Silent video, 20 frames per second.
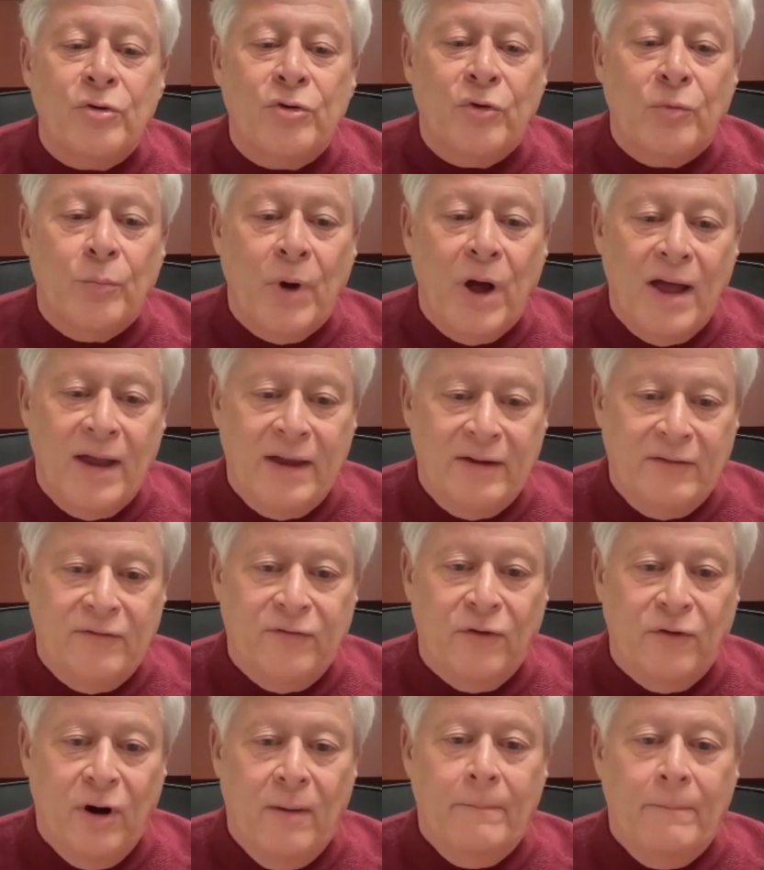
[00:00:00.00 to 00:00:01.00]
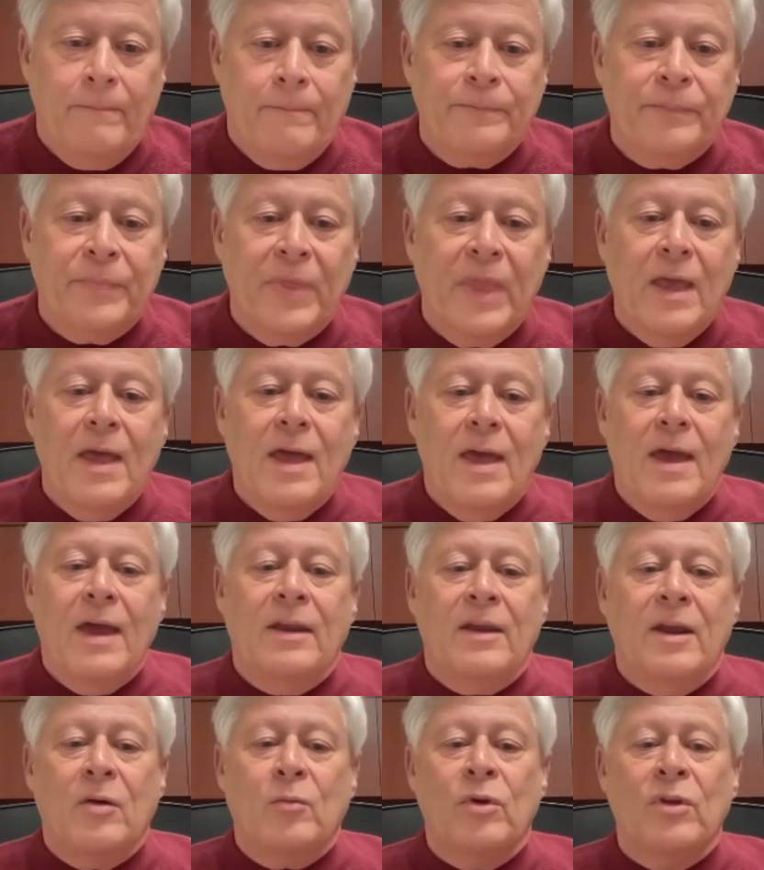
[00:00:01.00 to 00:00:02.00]
buying from. And
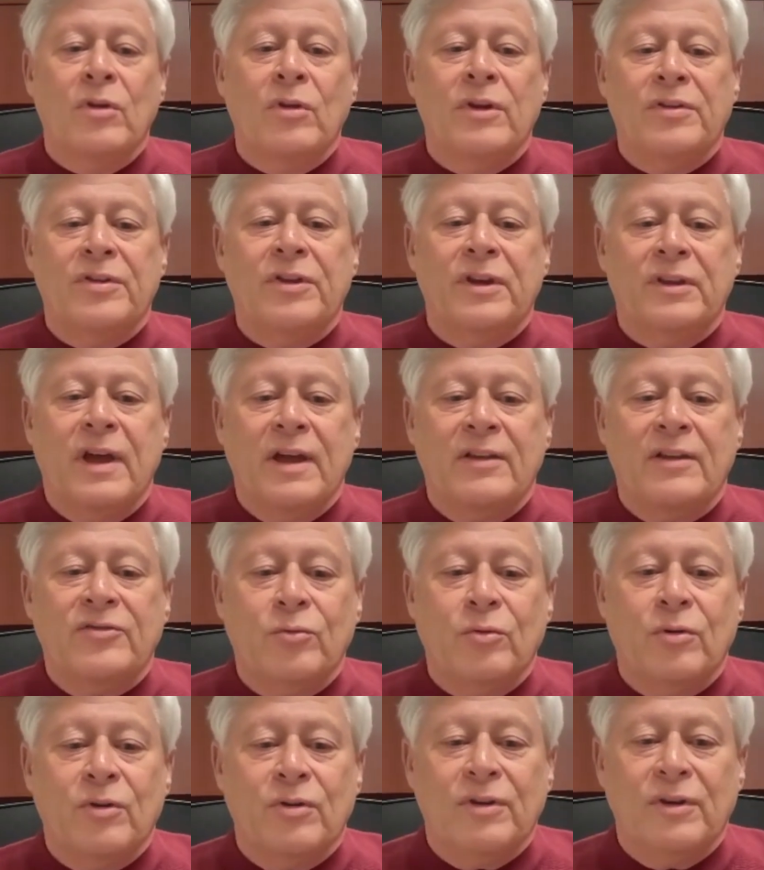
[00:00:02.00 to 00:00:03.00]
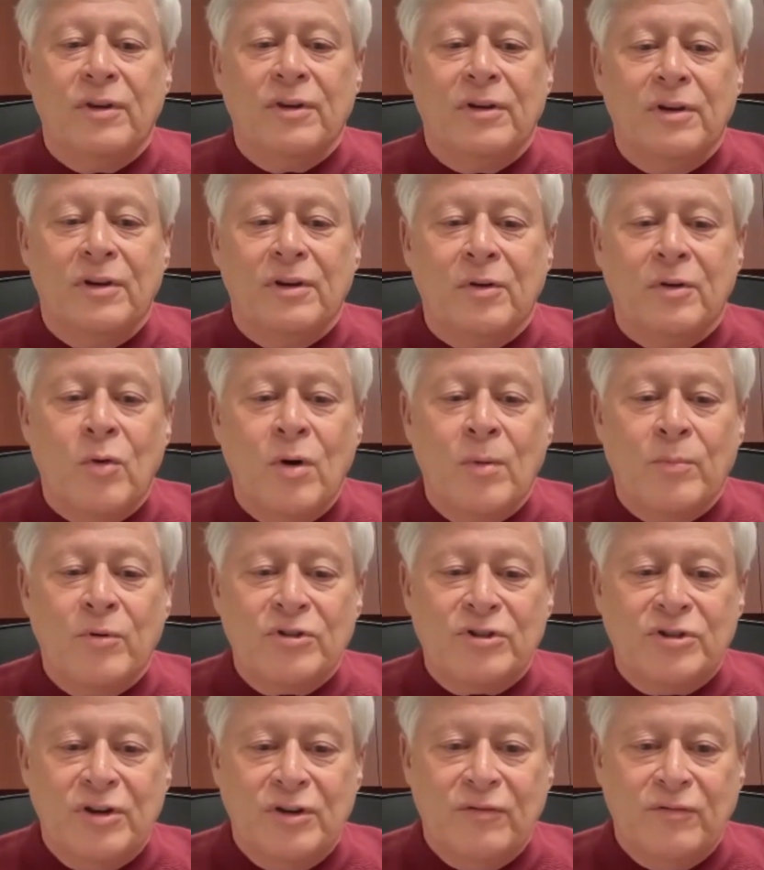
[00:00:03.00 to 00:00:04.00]
I really think that's where the
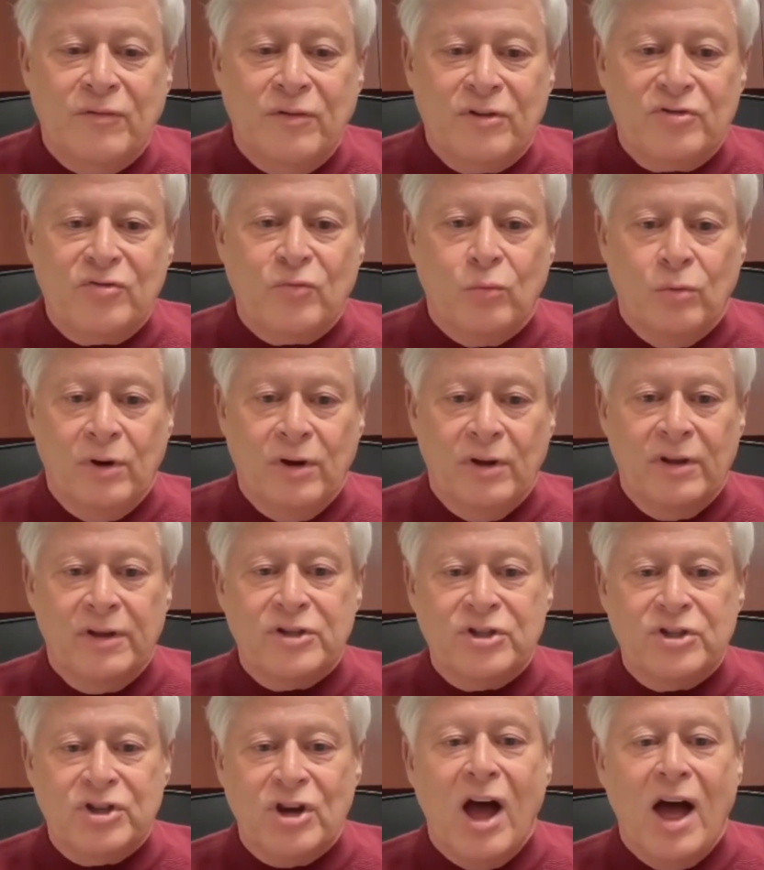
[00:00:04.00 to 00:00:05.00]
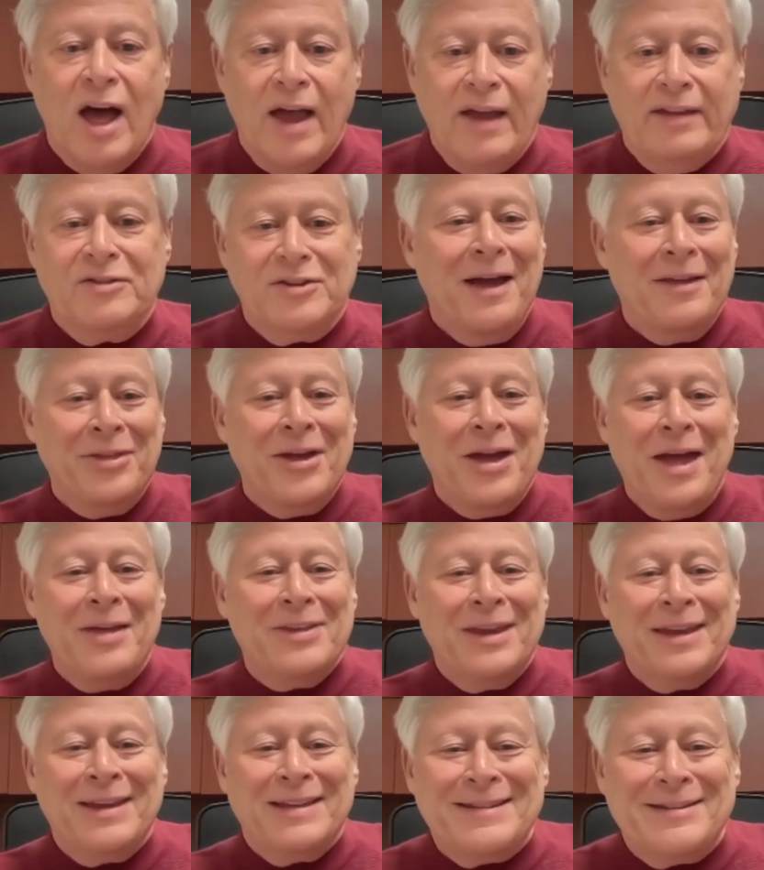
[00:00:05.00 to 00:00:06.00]
equipper's difference really shines. And I
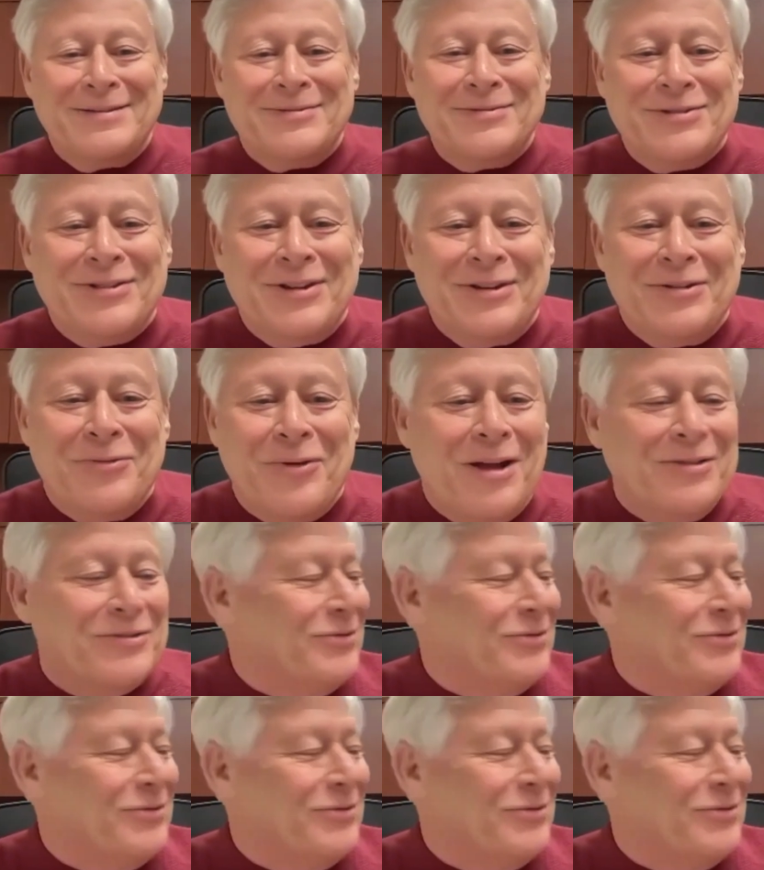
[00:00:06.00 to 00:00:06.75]
think it's interesting, Roger,